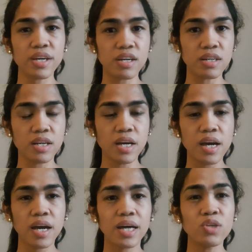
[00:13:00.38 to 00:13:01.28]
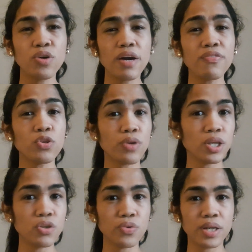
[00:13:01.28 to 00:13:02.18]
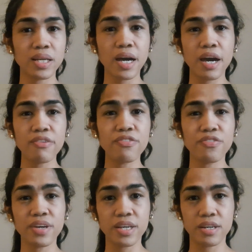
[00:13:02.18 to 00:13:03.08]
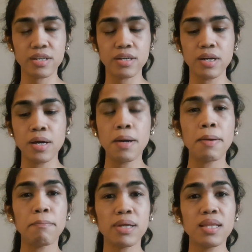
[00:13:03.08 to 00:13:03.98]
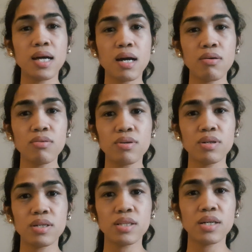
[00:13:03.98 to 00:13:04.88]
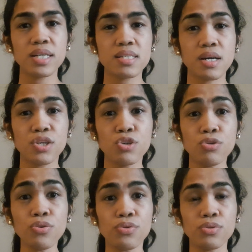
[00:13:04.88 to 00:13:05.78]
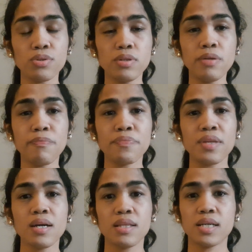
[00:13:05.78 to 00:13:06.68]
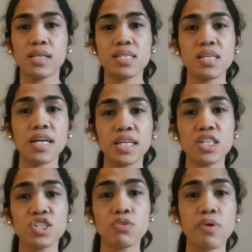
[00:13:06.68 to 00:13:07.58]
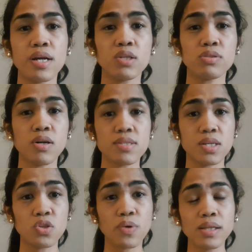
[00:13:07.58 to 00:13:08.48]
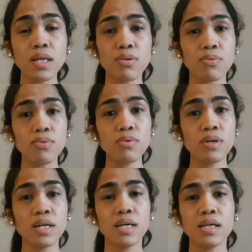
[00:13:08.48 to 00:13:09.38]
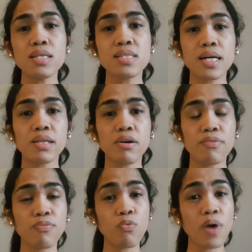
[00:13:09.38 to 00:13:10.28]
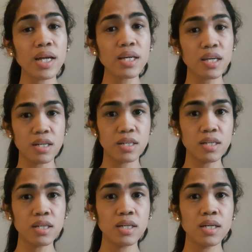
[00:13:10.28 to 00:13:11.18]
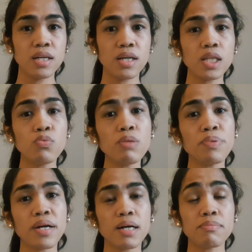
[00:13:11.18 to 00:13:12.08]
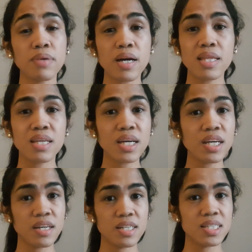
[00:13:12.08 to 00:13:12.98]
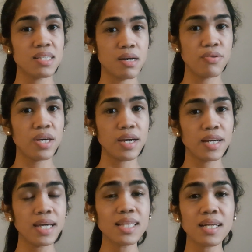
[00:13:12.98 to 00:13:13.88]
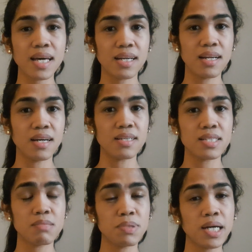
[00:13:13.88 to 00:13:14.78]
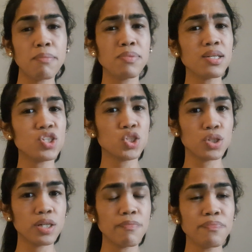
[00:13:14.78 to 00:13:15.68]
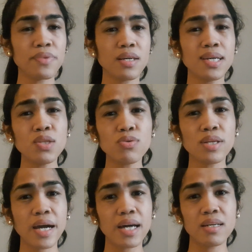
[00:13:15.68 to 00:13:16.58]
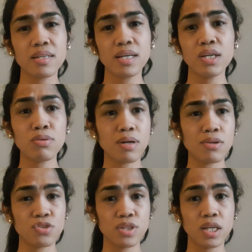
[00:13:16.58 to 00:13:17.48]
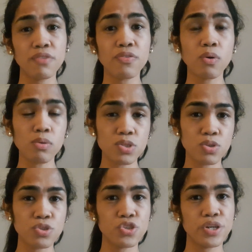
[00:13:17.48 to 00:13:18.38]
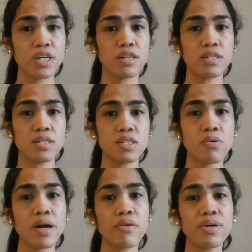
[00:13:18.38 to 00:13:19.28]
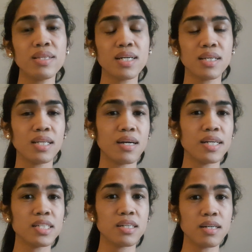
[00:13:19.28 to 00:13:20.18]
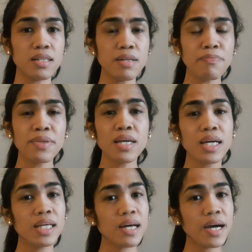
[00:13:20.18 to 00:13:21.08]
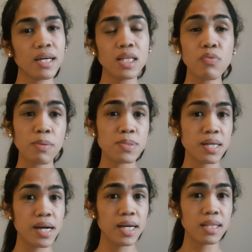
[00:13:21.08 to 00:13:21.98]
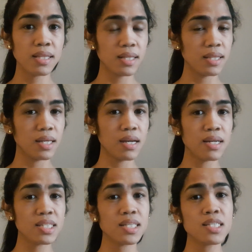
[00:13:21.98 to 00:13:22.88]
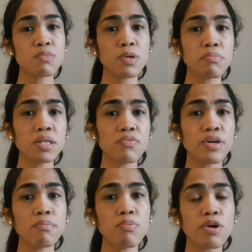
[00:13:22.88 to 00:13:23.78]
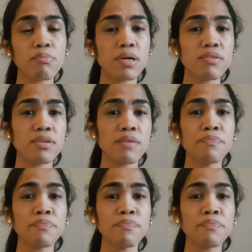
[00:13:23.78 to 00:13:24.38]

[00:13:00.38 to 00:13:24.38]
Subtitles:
year, and you have to renew it every year. But now, there is a new rule that is starting January 2022. Instead of 1 year, it will become 3 years now here in the Netherlands. But I'm not sure into the other EU country if also 3 years. So I read that in article in IND website that the residence permit for employment